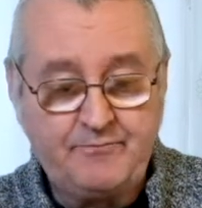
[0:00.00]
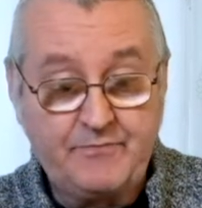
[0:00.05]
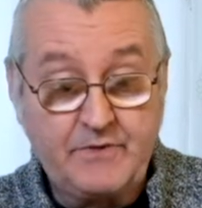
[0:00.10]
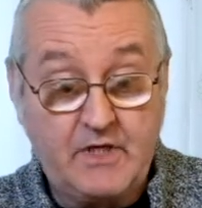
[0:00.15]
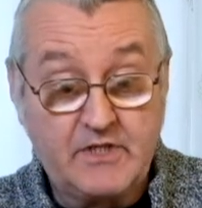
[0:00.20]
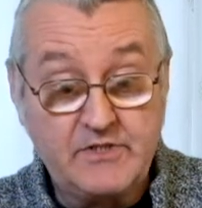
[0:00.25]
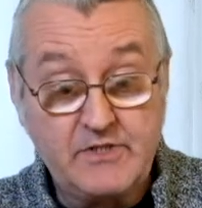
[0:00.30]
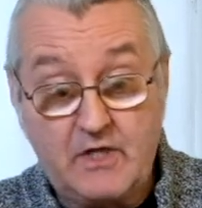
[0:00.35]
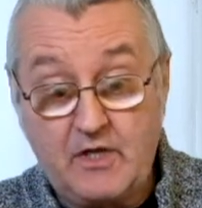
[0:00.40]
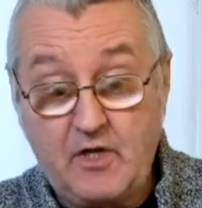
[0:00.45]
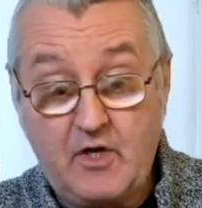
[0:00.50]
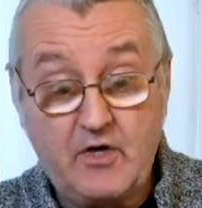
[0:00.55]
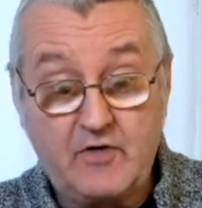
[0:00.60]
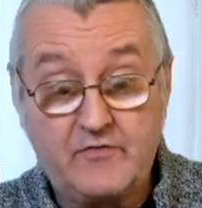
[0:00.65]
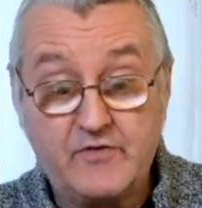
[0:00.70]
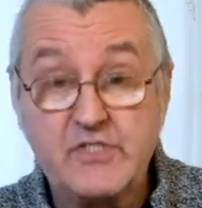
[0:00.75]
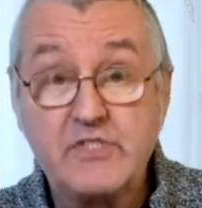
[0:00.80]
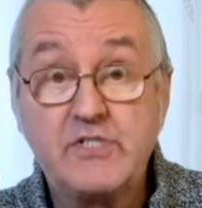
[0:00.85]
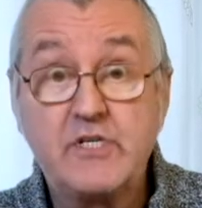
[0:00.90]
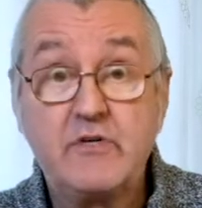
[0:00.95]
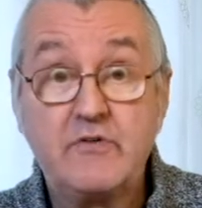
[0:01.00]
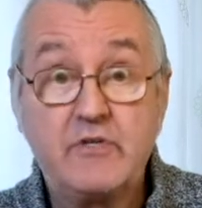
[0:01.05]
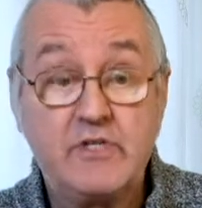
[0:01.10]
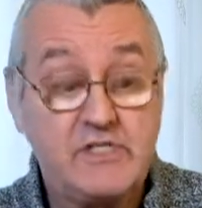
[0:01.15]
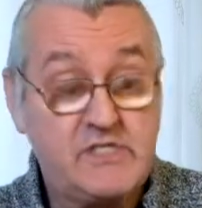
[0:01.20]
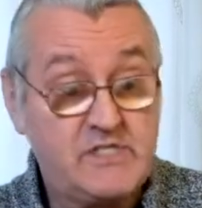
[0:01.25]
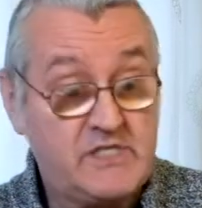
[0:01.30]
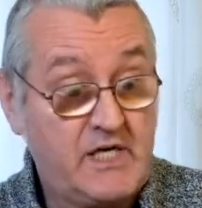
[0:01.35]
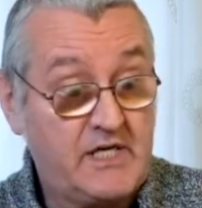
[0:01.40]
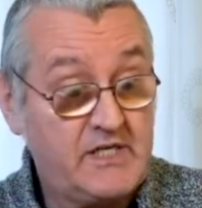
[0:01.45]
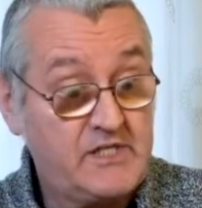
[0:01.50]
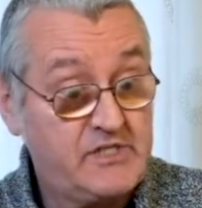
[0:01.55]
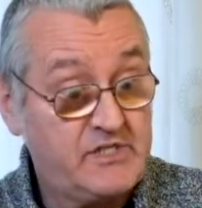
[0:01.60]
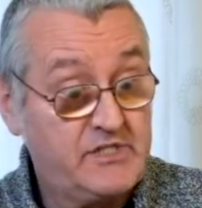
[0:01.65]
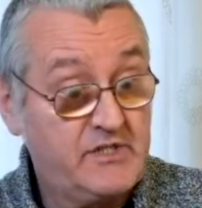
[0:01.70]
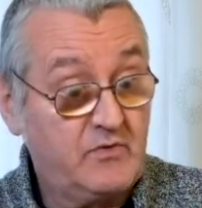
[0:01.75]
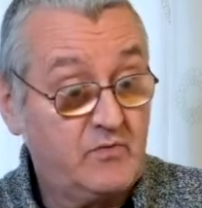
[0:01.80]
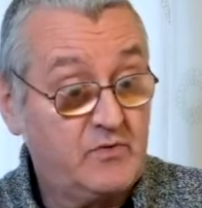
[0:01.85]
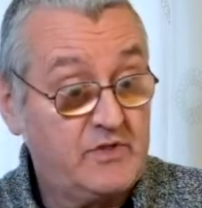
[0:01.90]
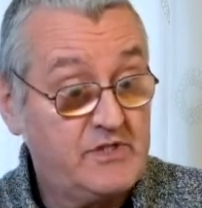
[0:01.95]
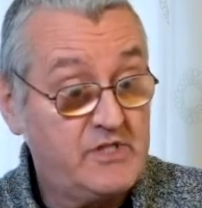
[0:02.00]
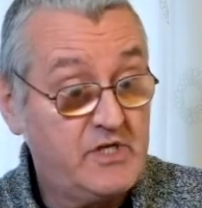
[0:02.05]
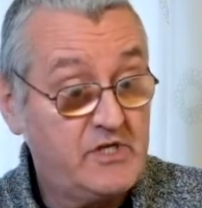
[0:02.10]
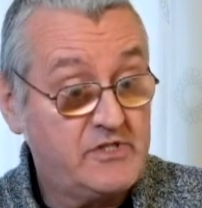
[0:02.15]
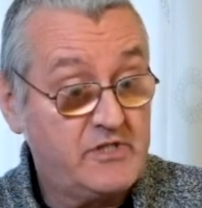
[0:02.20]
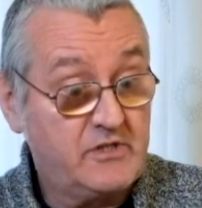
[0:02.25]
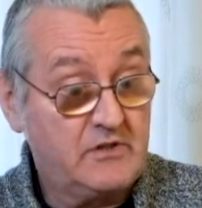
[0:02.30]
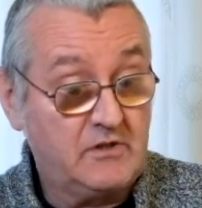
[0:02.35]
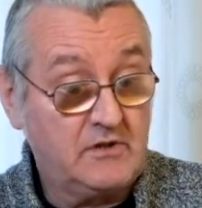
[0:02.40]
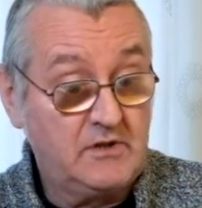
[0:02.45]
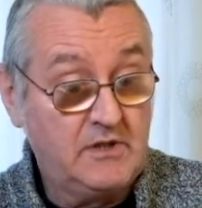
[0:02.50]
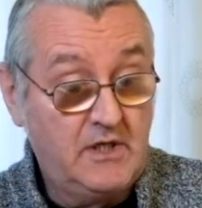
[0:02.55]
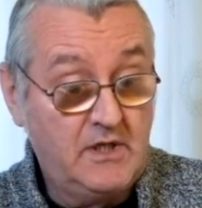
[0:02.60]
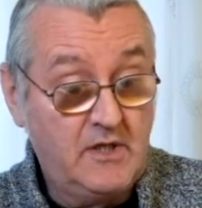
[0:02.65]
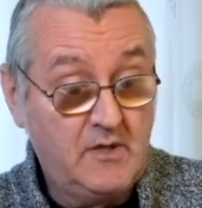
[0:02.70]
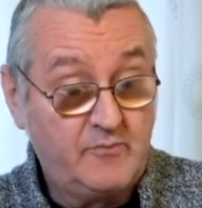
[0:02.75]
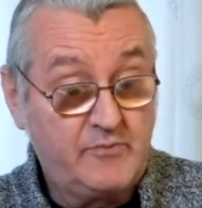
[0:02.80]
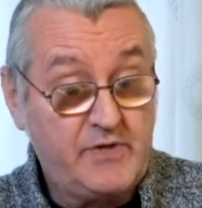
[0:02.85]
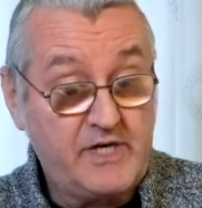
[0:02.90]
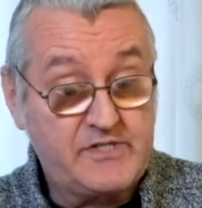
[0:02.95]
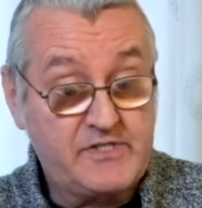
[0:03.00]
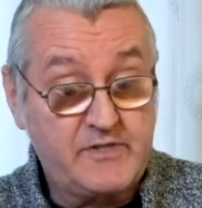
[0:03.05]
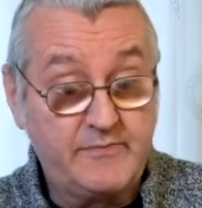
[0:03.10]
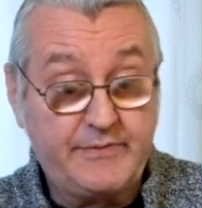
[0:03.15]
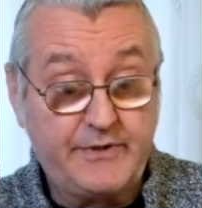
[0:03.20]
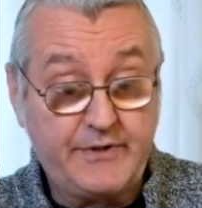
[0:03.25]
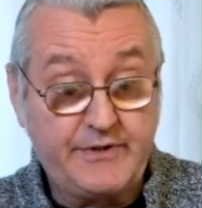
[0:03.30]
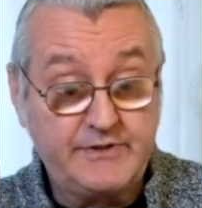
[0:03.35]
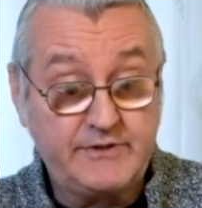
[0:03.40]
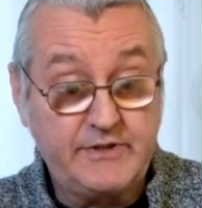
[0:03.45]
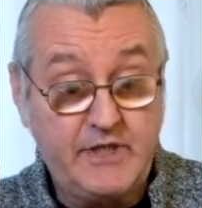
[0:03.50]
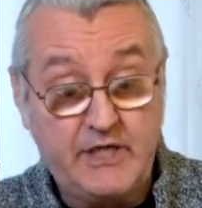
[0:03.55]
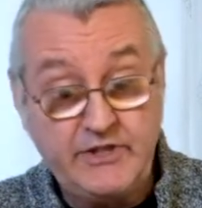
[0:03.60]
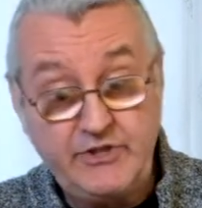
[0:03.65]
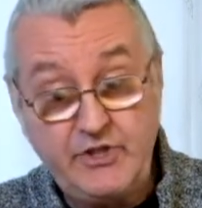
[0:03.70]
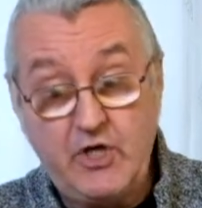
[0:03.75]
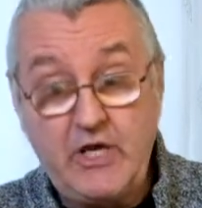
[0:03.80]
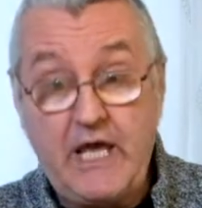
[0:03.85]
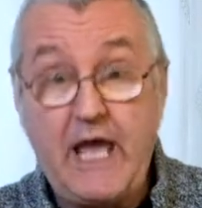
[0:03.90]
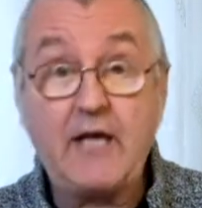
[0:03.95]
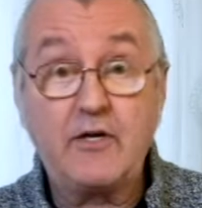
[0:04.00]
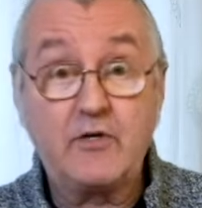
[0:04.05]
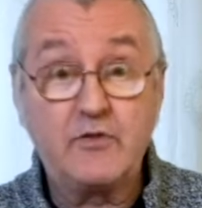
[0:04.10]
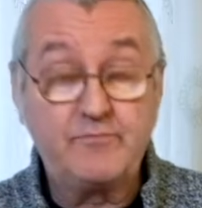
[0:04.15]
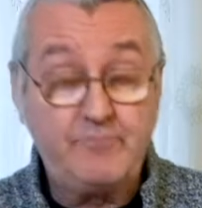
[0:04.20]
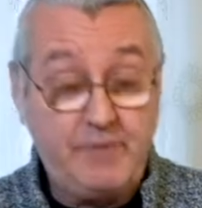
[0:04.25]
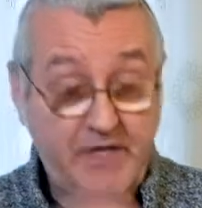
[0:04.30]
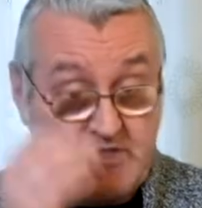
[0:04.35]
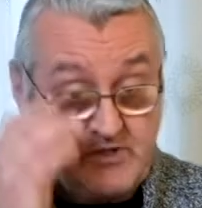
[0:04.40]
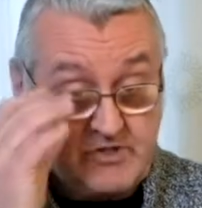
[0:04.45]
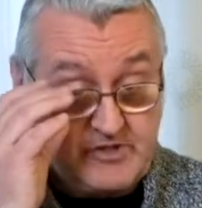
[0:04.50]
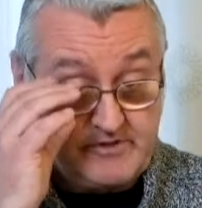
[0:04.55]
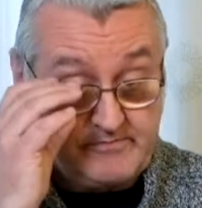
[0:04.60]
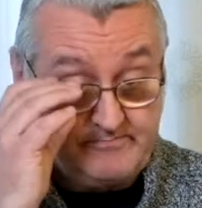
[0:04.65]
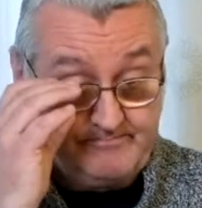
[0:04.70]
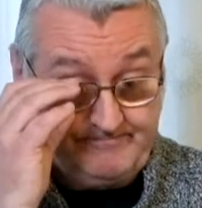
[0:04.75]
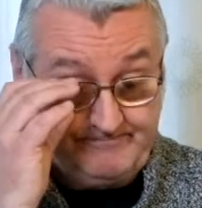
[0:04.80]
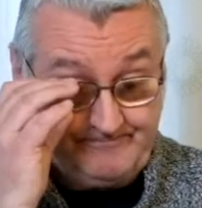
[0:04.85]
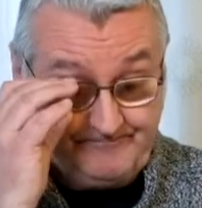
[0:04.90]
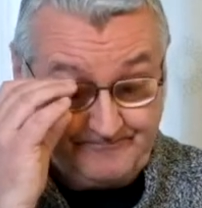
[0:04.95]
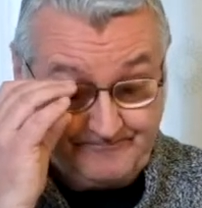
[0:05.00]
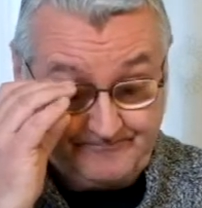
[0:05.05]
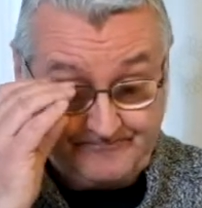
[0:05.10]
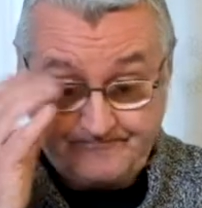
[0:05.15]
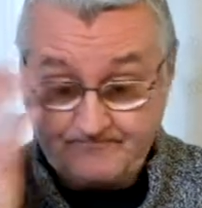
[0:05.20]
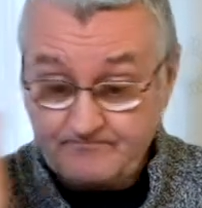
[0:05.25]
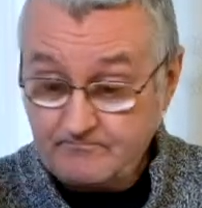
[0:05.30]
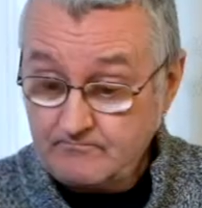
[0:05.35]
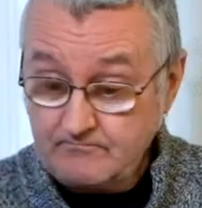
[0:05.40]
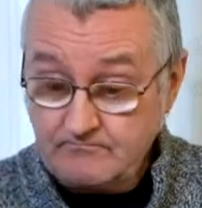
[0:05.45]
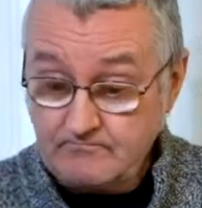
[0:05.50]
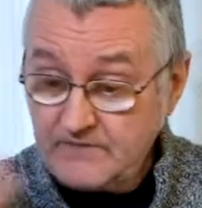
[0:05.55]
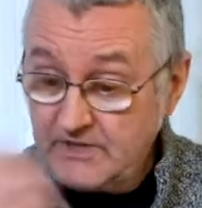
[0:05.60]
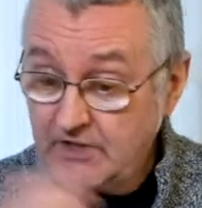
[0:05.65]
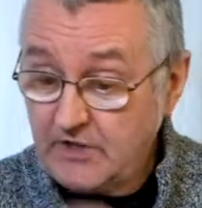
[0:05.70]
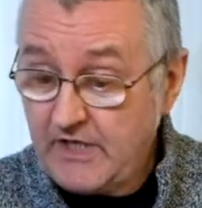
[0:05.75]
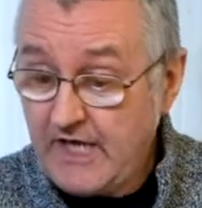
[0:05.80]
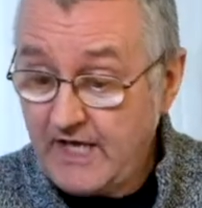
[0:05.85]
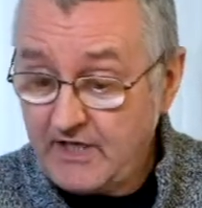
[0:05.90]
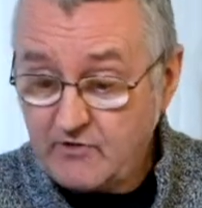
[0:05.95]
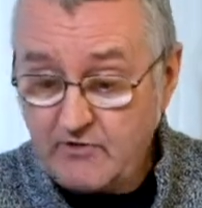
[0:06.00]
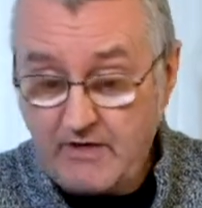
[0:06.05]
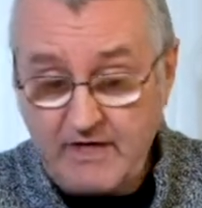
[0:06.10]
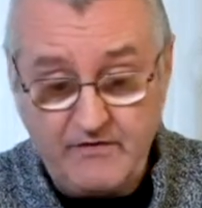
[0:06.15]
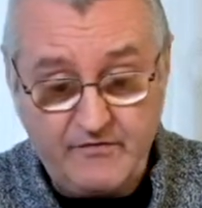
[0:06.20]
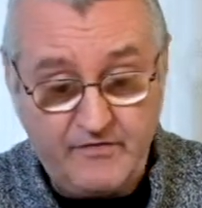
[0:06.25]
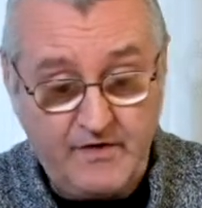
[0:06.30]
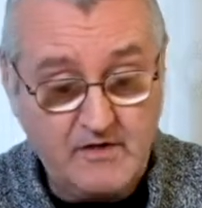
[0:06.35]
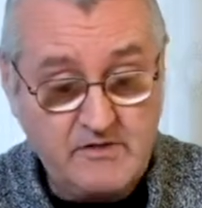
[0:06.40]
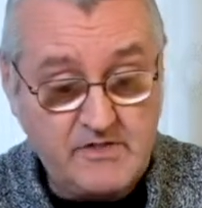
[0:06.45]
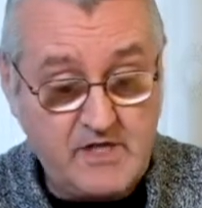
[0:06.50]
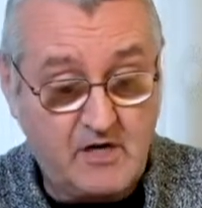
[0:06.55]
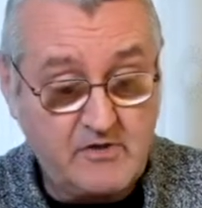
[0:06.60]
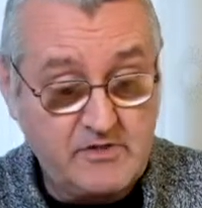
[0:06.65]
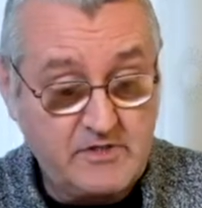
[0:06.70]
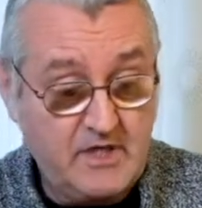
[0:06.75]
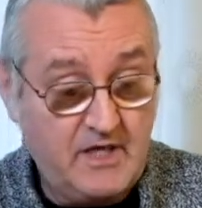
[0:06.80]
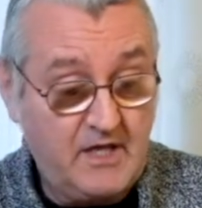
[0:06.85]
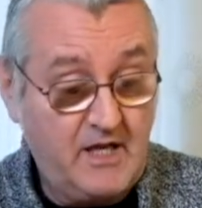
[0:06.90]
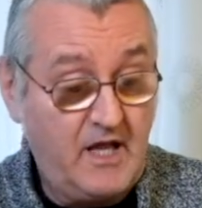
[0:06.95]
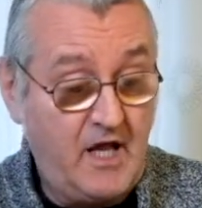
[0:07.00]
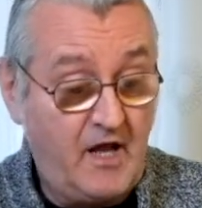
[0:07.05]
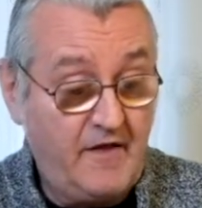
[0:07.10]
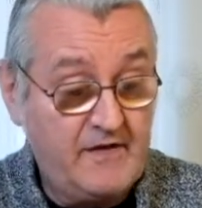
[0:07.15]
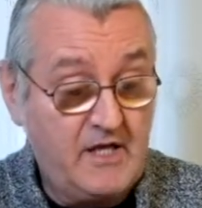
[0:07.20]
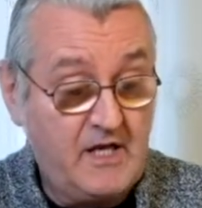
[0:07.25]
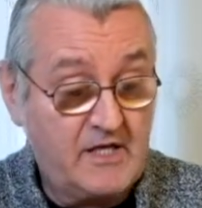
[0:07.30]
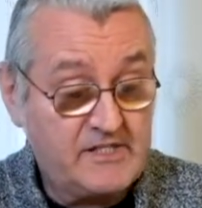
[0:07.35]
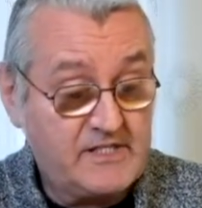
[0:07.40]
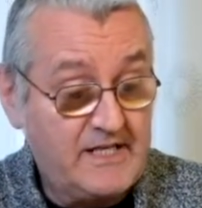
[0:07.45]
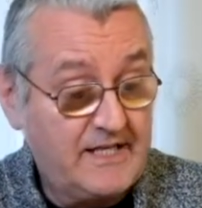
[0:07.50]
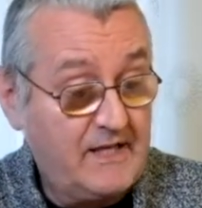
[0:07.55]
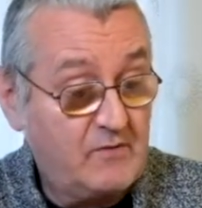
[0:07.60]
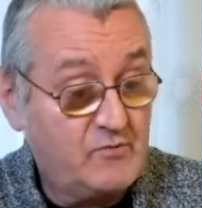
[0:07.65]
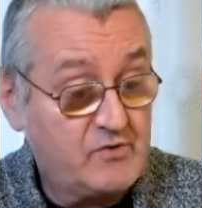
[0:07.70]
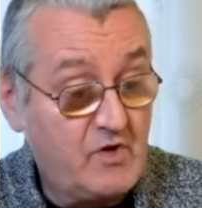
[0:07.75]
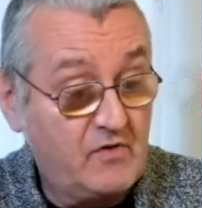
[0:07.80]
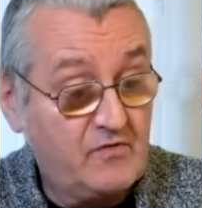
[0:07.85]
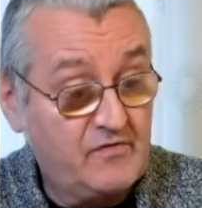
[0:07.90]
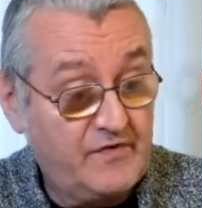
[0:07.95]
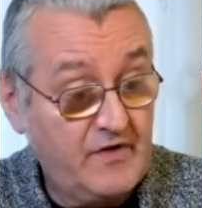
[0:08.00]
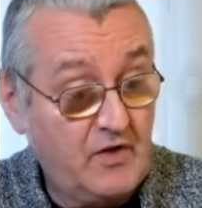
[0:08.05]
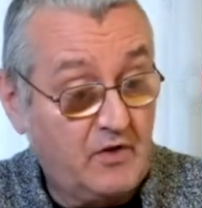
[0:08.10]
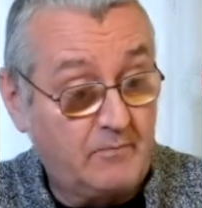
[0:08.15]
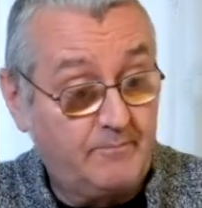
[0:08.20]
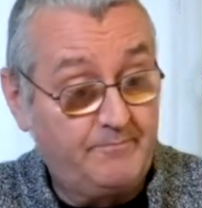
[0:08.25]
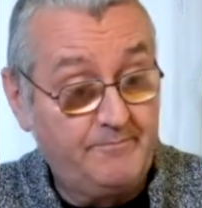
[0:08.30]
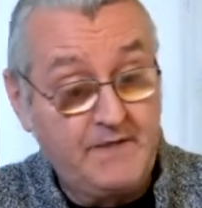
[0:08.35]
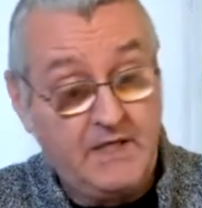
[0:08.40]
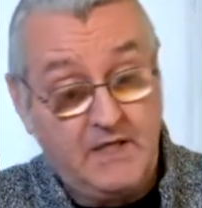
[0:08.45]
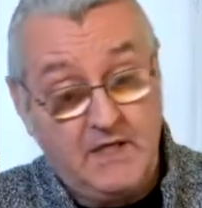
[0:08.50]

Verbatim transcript: As a lot of us do these days, still with digital, press the button and you get good pictures you get great photos. And, and, so that was on film.